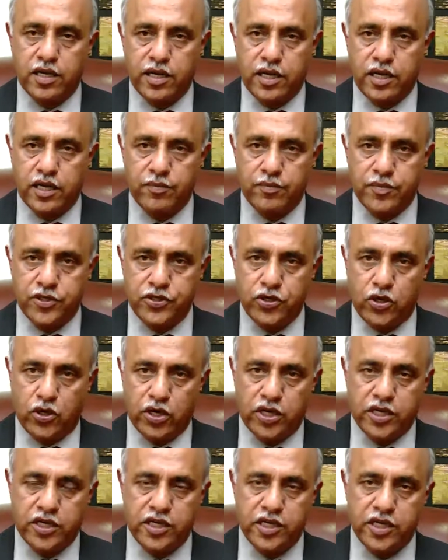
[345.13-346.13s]
in
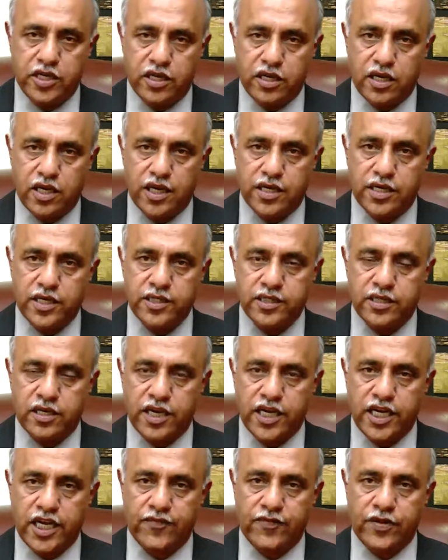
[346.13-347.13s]
majority, at least
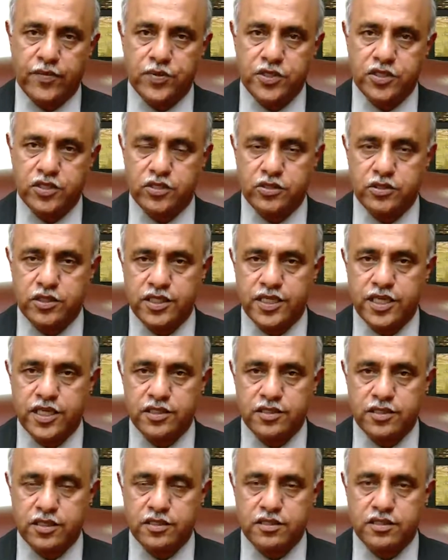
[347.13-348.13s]
95% of the
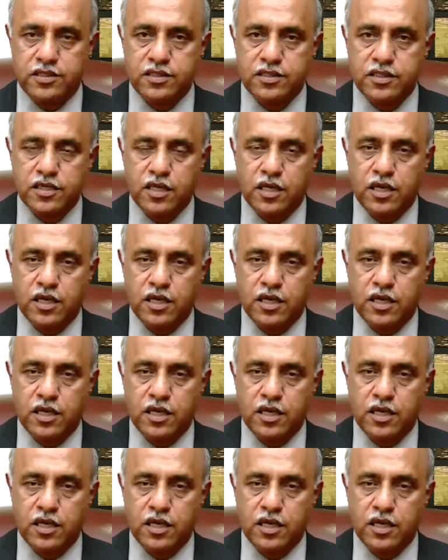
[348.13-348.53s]
cases,